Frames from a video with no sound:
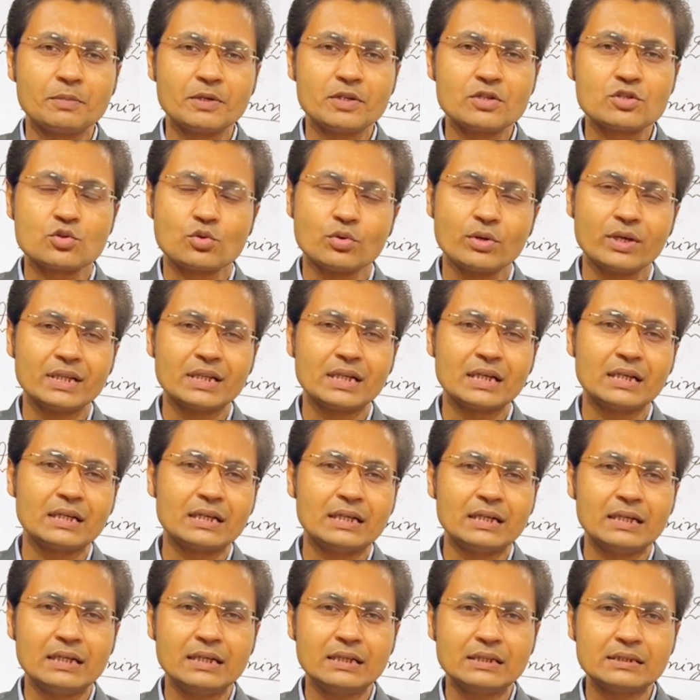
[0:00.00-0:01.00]
means whether
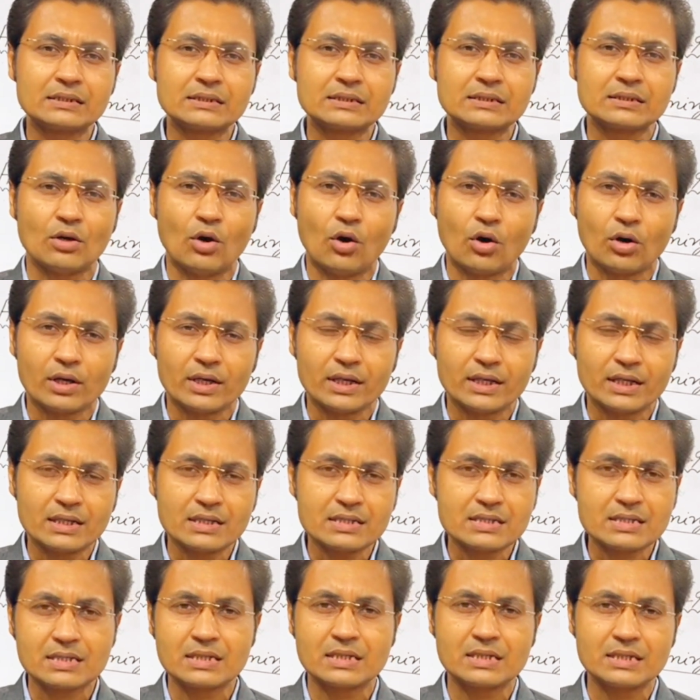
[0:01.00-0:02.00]
he is ordinary
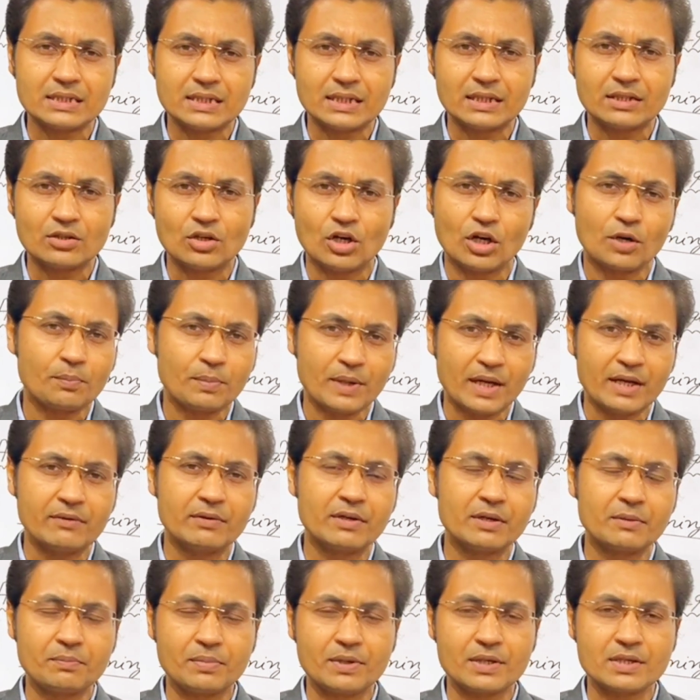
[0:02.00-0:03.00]
citizen or
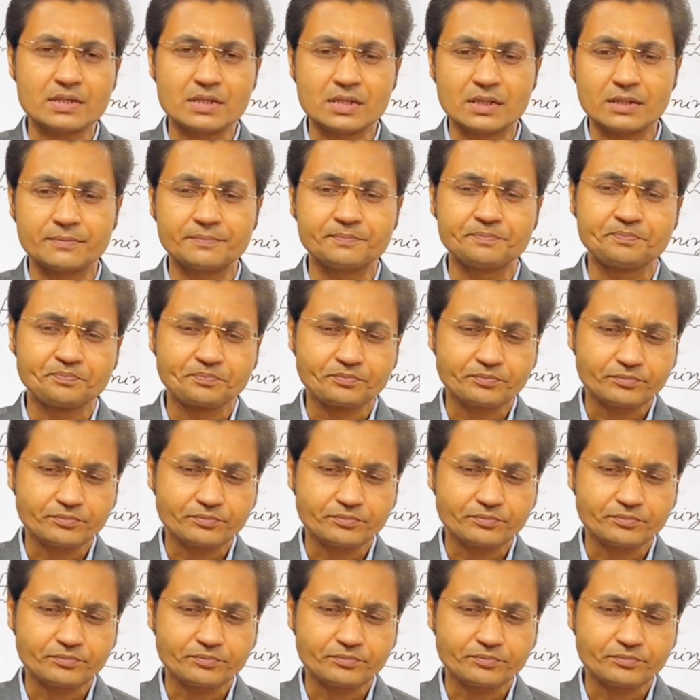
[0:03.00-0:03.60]
private person,